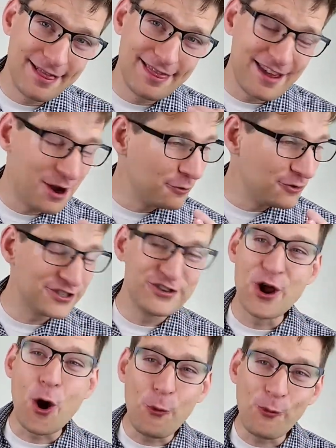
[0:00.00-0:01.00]
there was
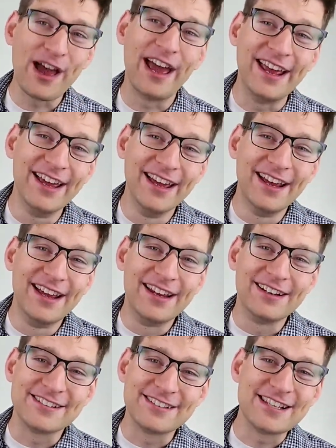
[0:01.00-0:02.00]
no way
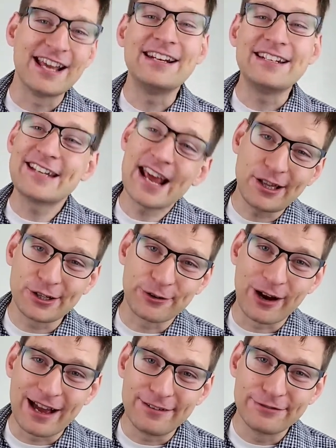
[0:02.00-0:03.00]
to send a
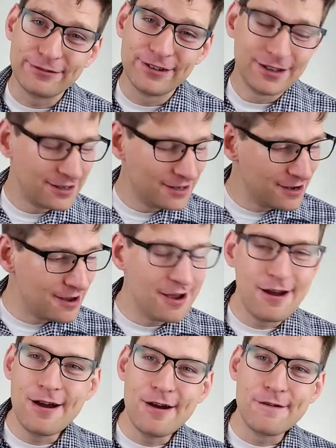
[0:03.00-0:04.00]
telegraph
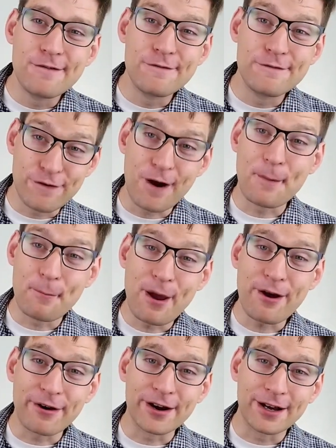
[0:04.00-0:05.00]
from
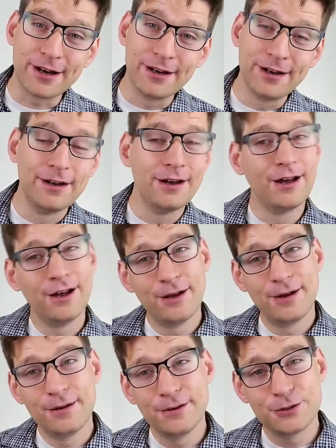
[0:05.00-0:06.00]
America
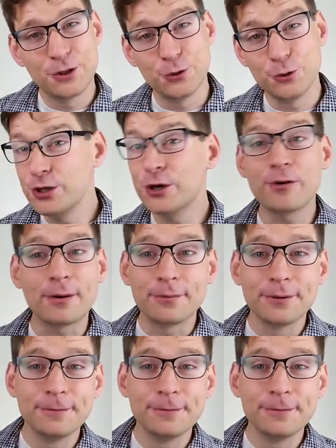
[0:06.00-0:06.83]
to Europe.